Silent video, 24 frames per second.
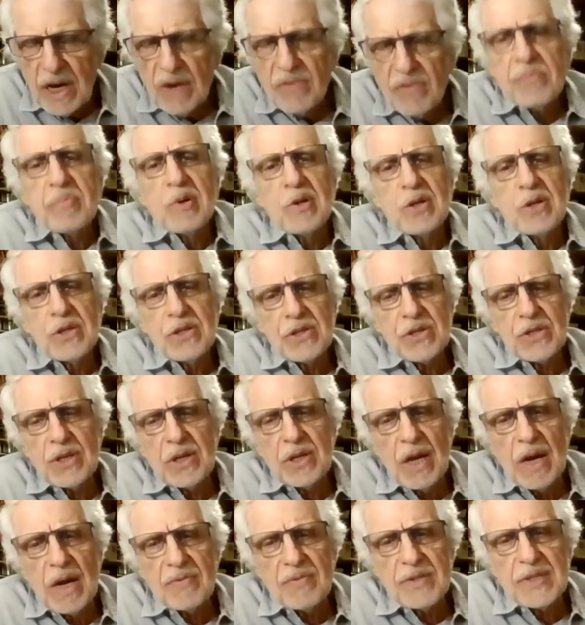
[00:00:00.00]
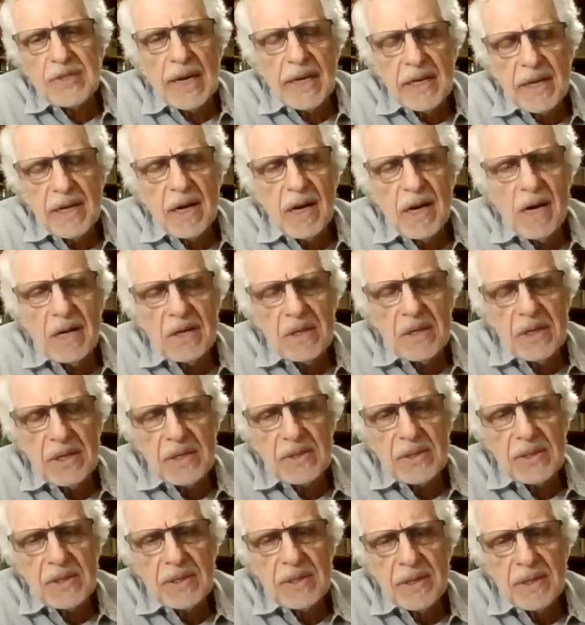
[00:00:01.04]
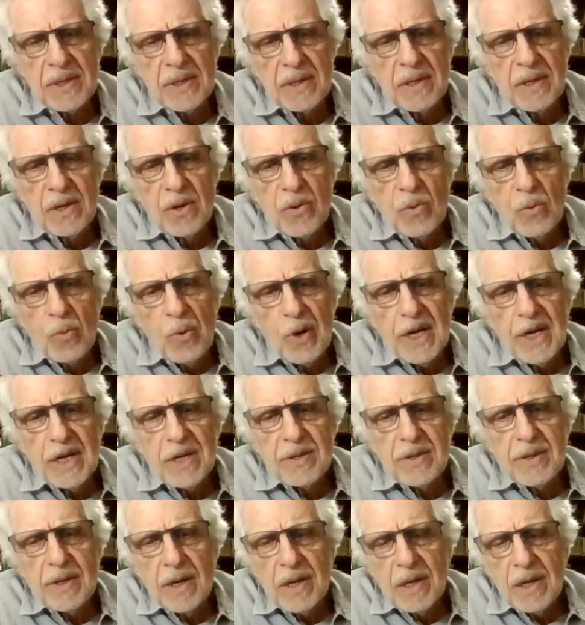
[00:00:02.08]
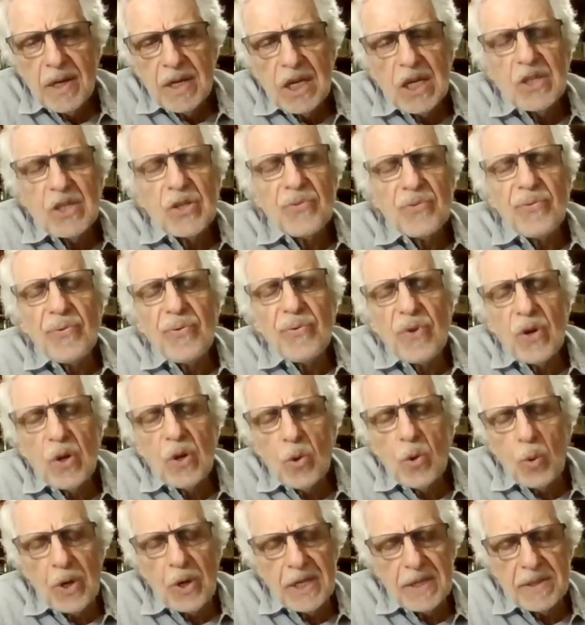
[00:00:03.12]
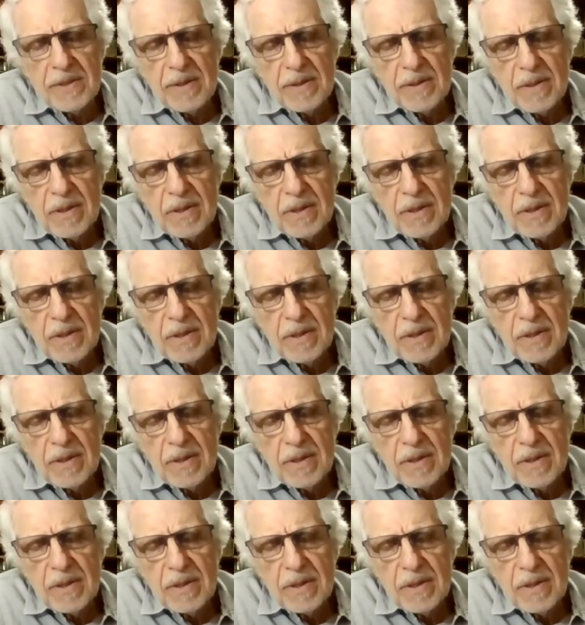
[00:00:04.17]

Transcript: of person of psychotics, where it's fluid.